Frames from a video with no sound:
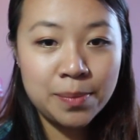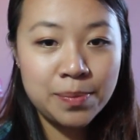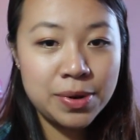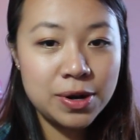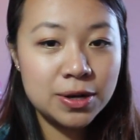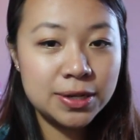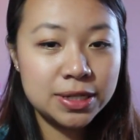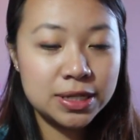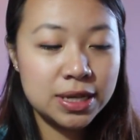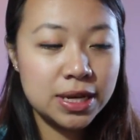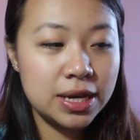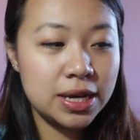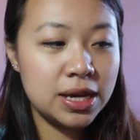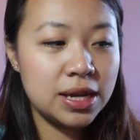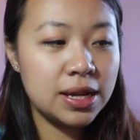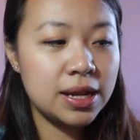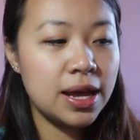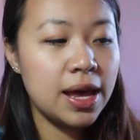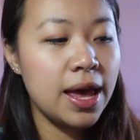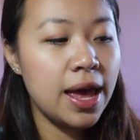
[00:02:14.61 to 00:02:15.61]

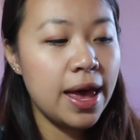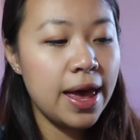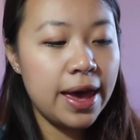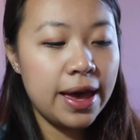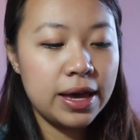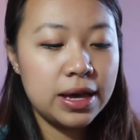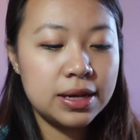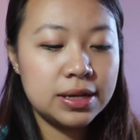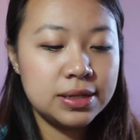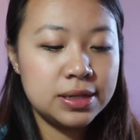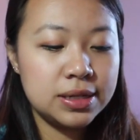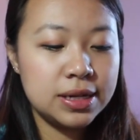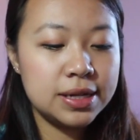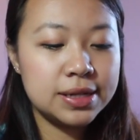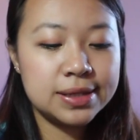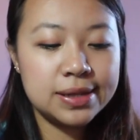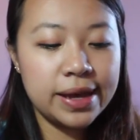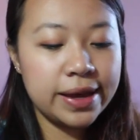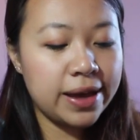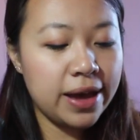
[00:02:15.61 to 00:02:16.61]
BareSkin, and
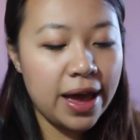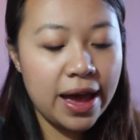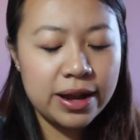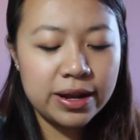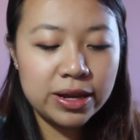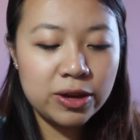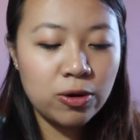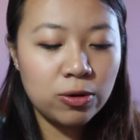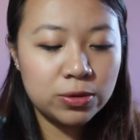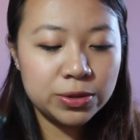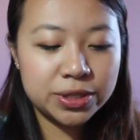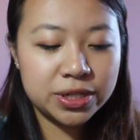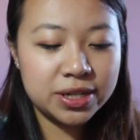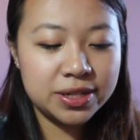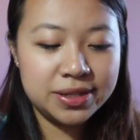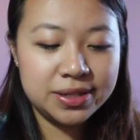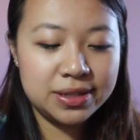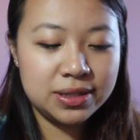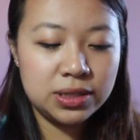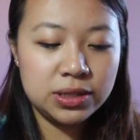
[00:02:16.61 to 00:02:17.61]
it's like any old
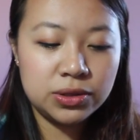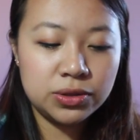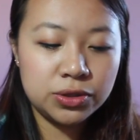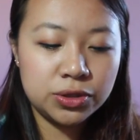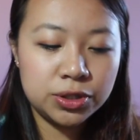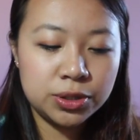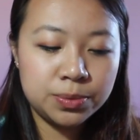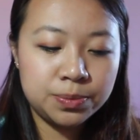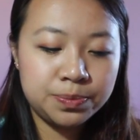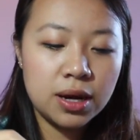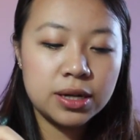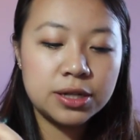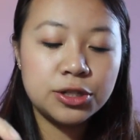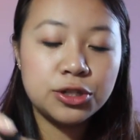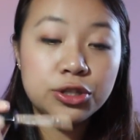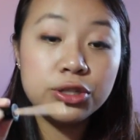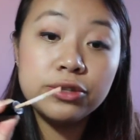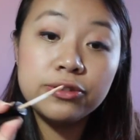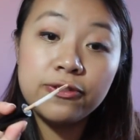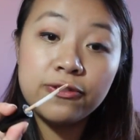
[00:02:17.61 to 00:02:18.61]
concealer. Got a
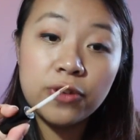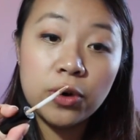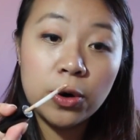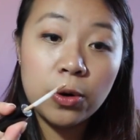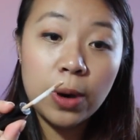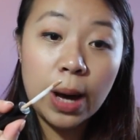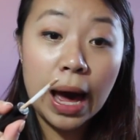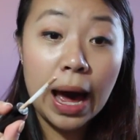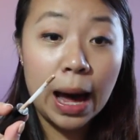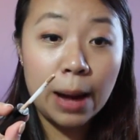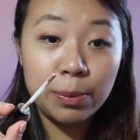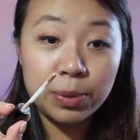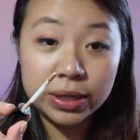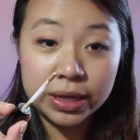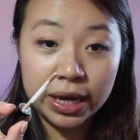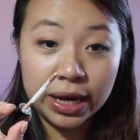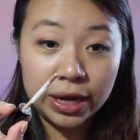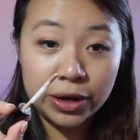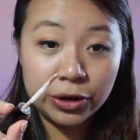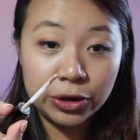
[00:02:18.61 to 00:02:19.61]
Dufo
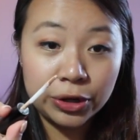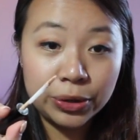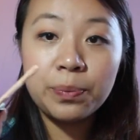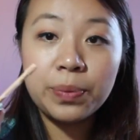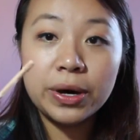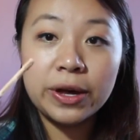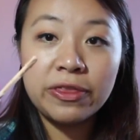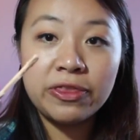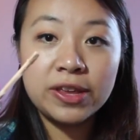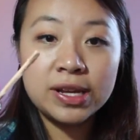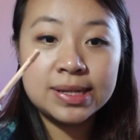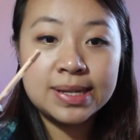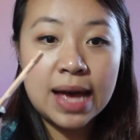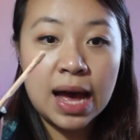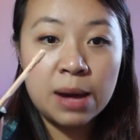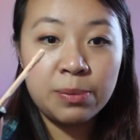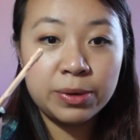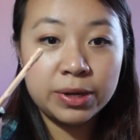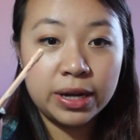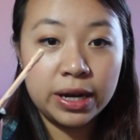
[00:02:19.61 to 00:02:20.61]
applicator, but this
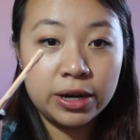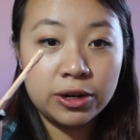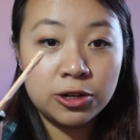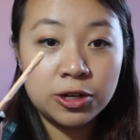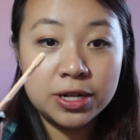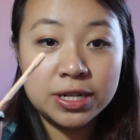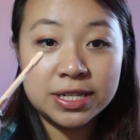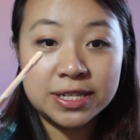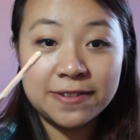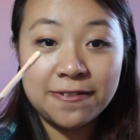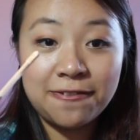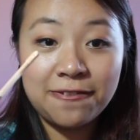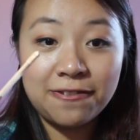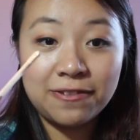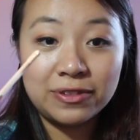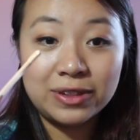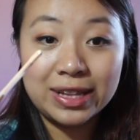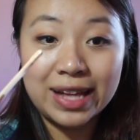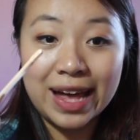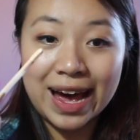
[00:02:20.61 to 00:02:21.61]
applicator is
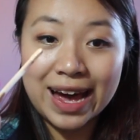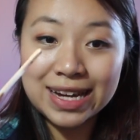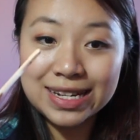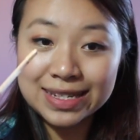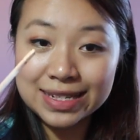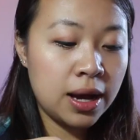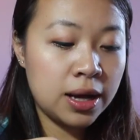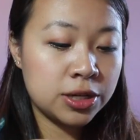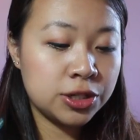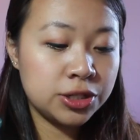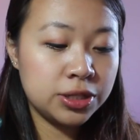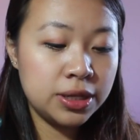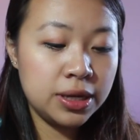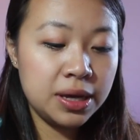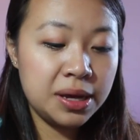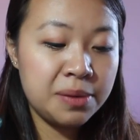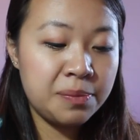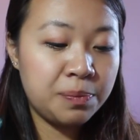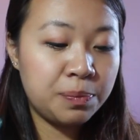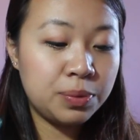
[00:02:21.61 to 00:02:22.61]
flat.
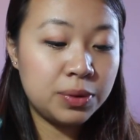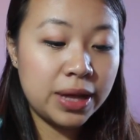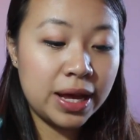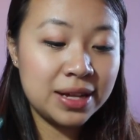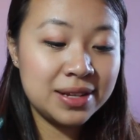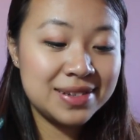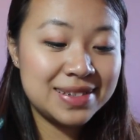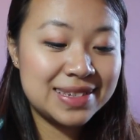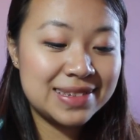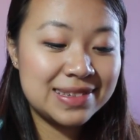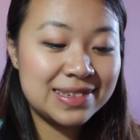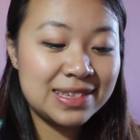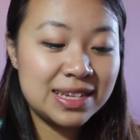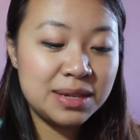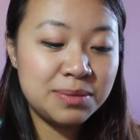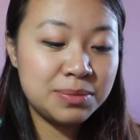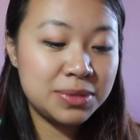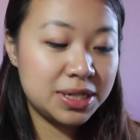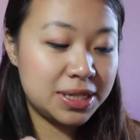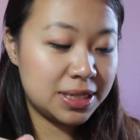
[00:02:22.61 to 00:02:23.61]
Actually, it blends
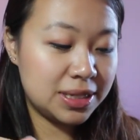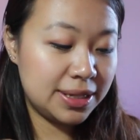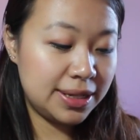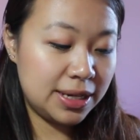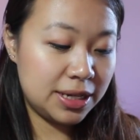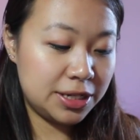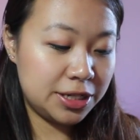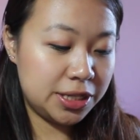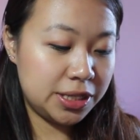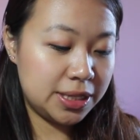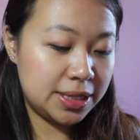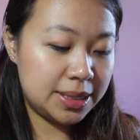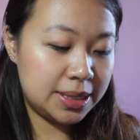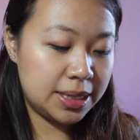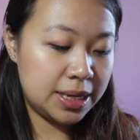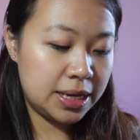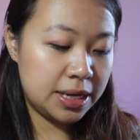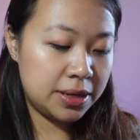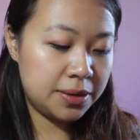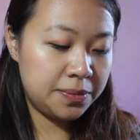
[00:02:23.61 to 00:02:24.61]
seamlessly into the
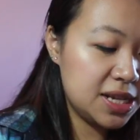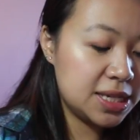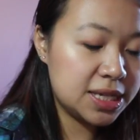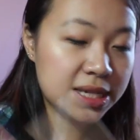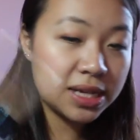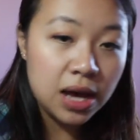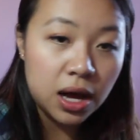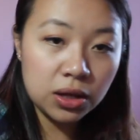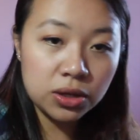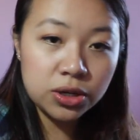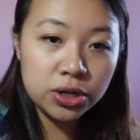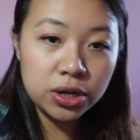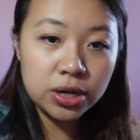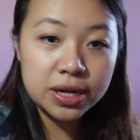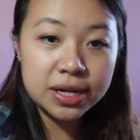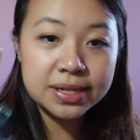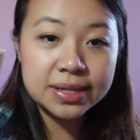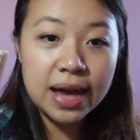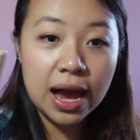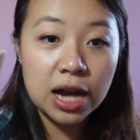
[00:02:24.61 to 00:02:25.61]
skin. This color
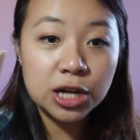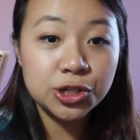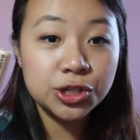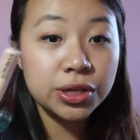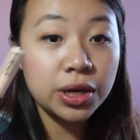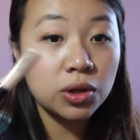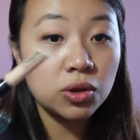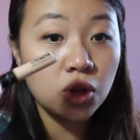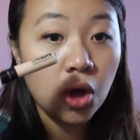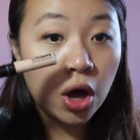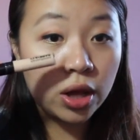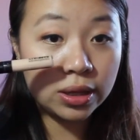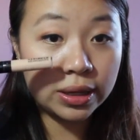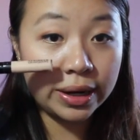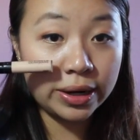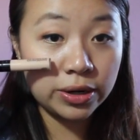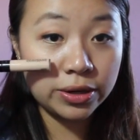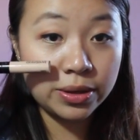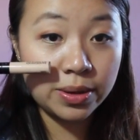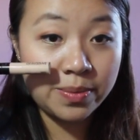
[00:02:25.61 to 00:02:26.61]
is actually a lot
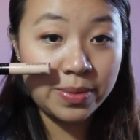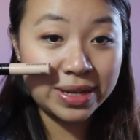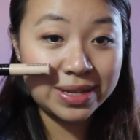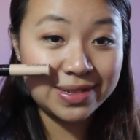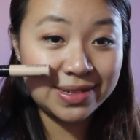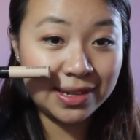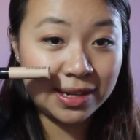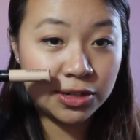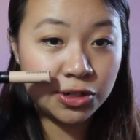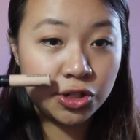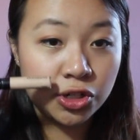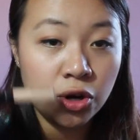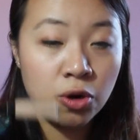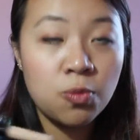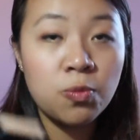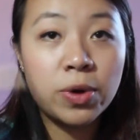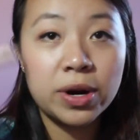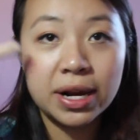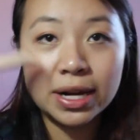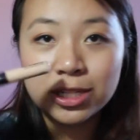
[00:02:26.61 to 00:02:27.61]
lighter than my skin
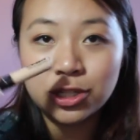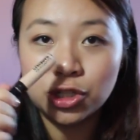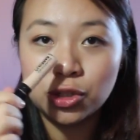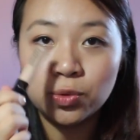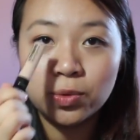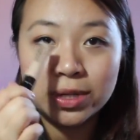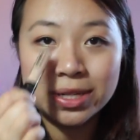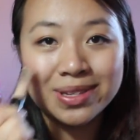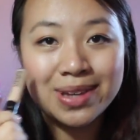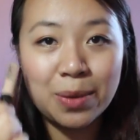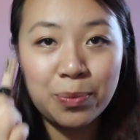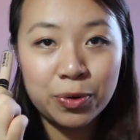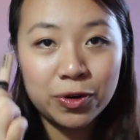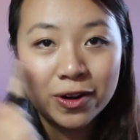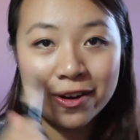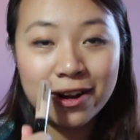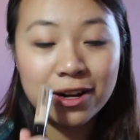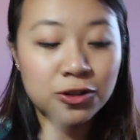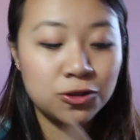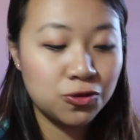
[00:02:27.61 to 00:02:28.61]
tone. What I do is I
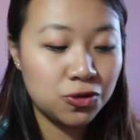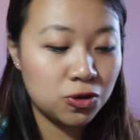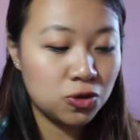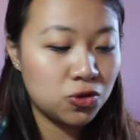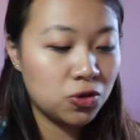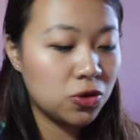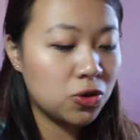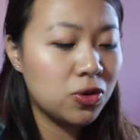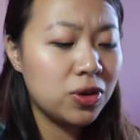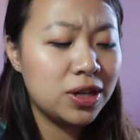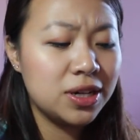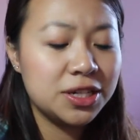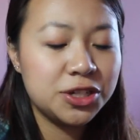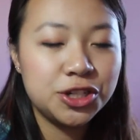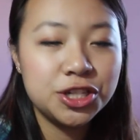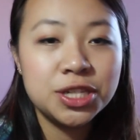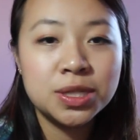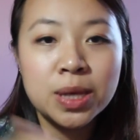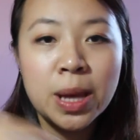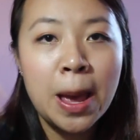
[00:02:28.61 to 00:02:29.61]
put it under the circle and it
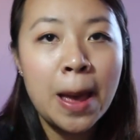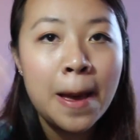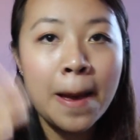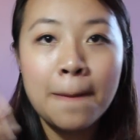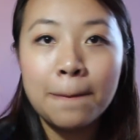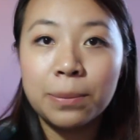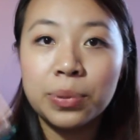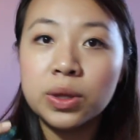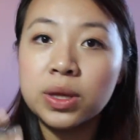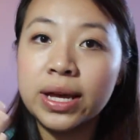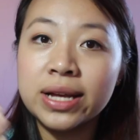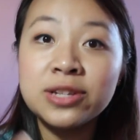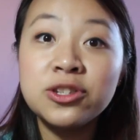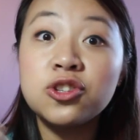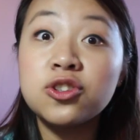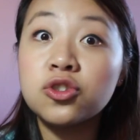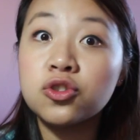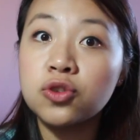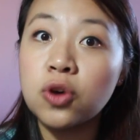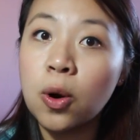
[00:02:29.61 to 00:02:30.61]
just
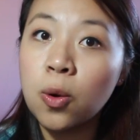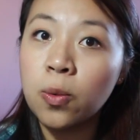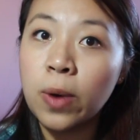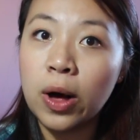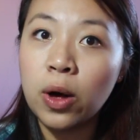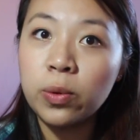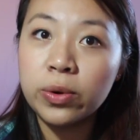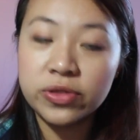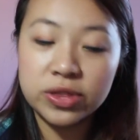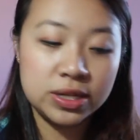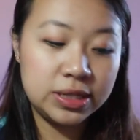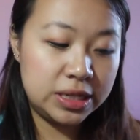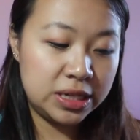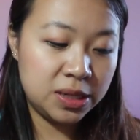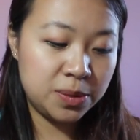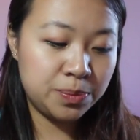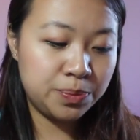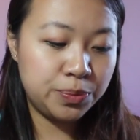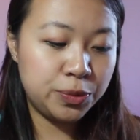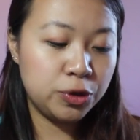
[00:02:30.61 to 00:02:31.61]
blends so well with a
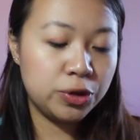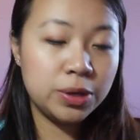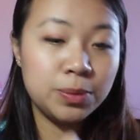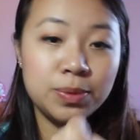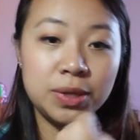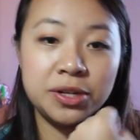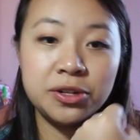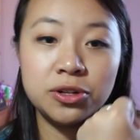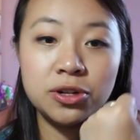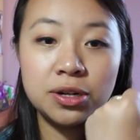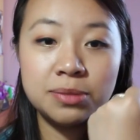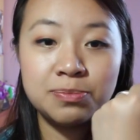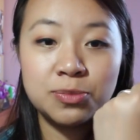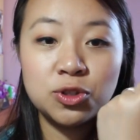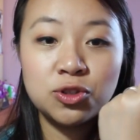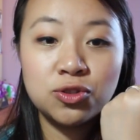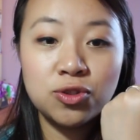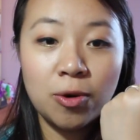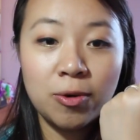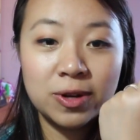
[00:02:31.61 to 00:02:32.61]
damp beauty blender. I'm
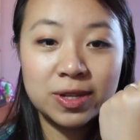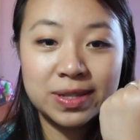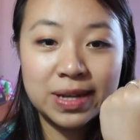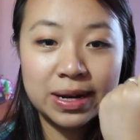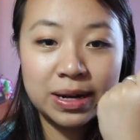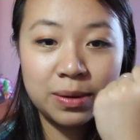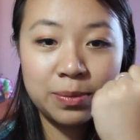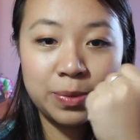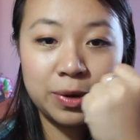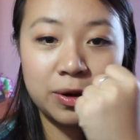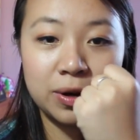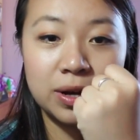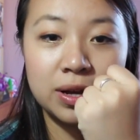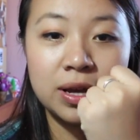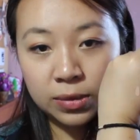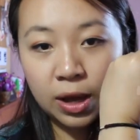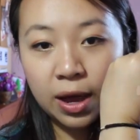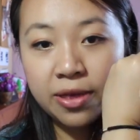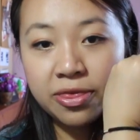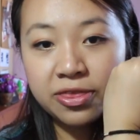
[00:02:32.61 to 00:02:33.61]
so excited about
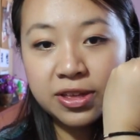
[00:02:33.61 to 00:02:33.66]
it.